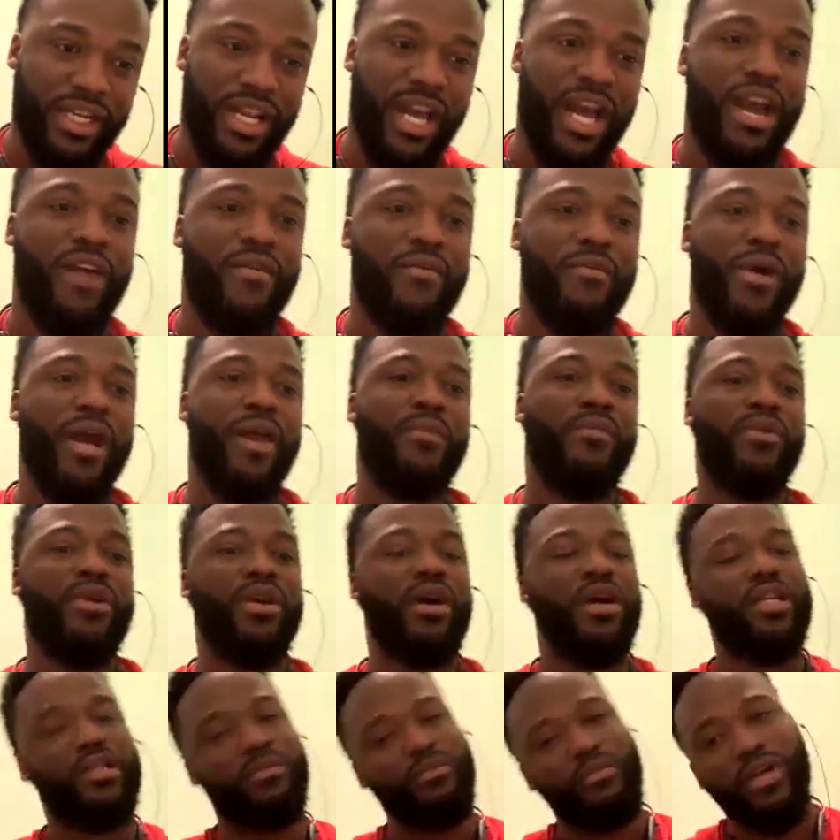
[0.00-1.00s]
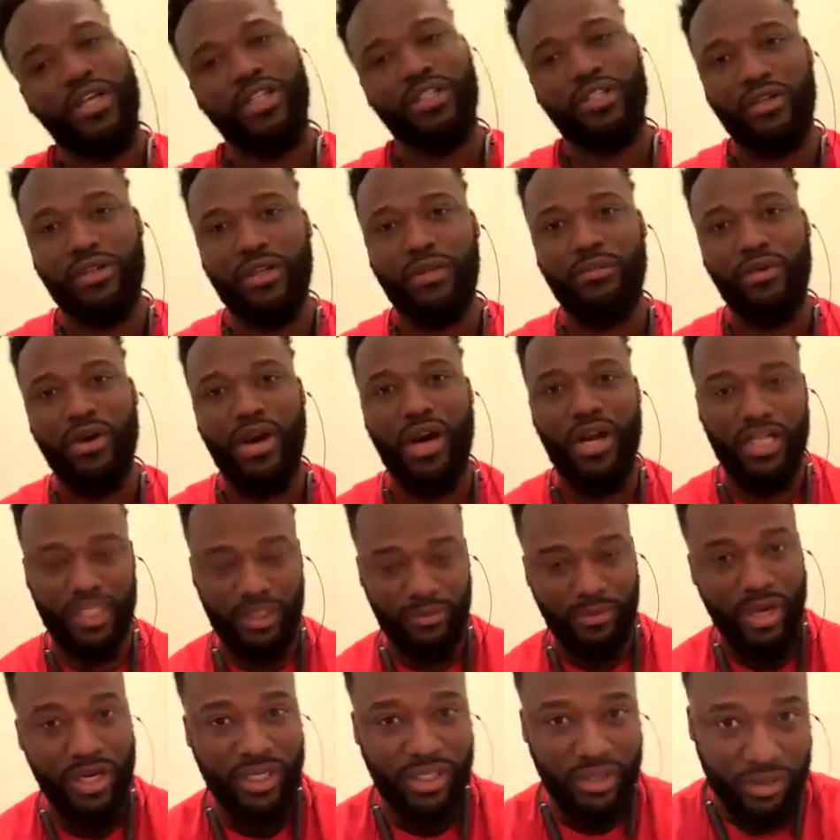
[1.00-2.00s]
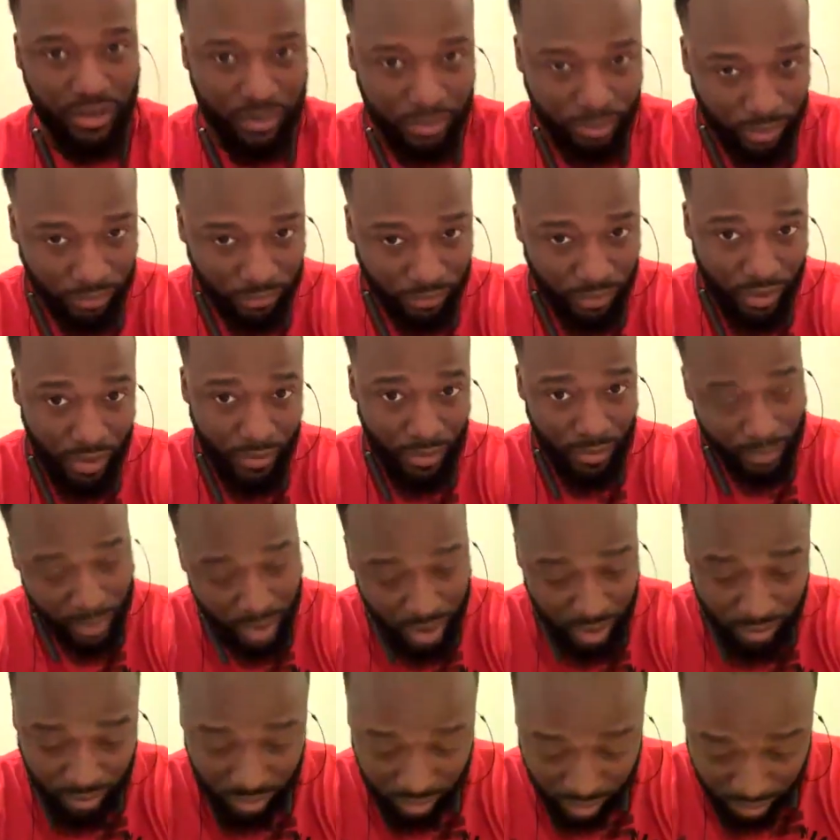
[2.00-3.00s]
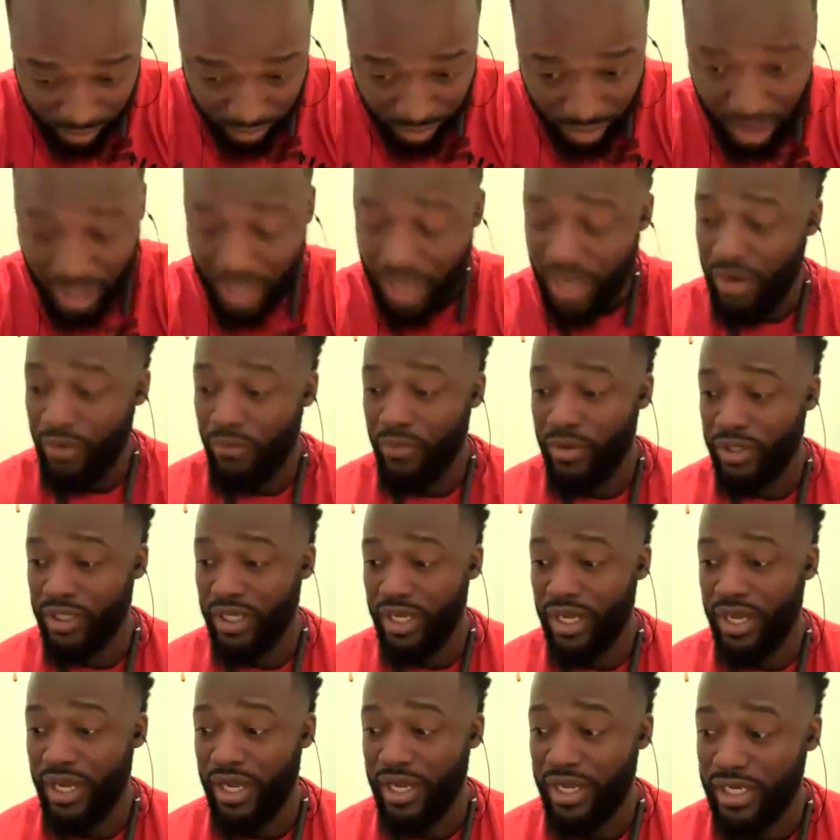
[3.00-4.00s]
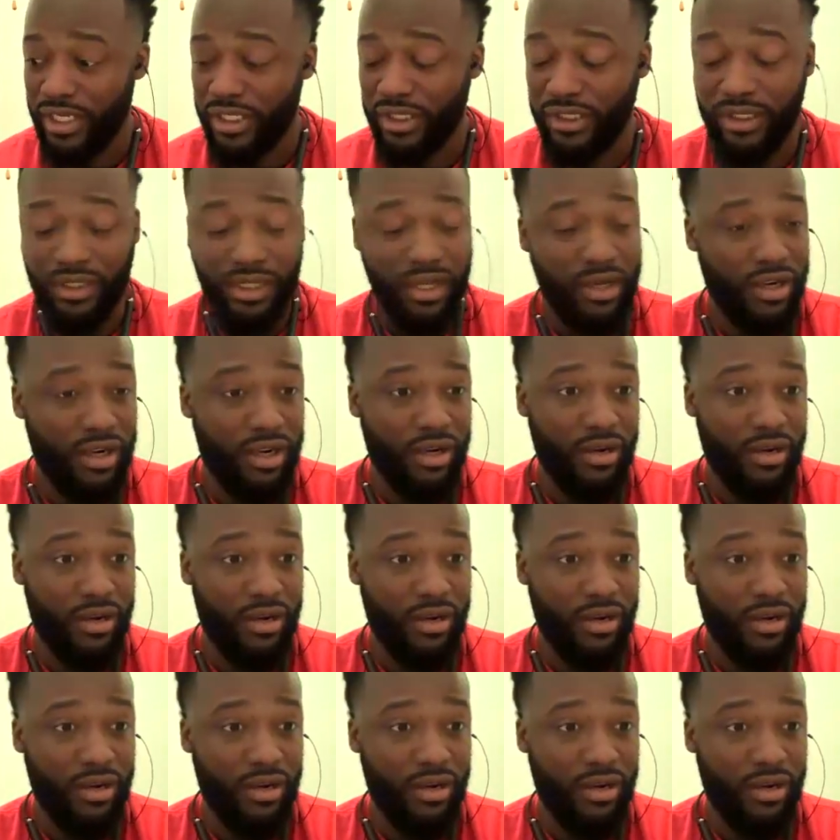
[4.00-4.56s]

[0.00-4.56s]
Now everybody putting all this pressure on LeBron and expecting him to perform a miracle within his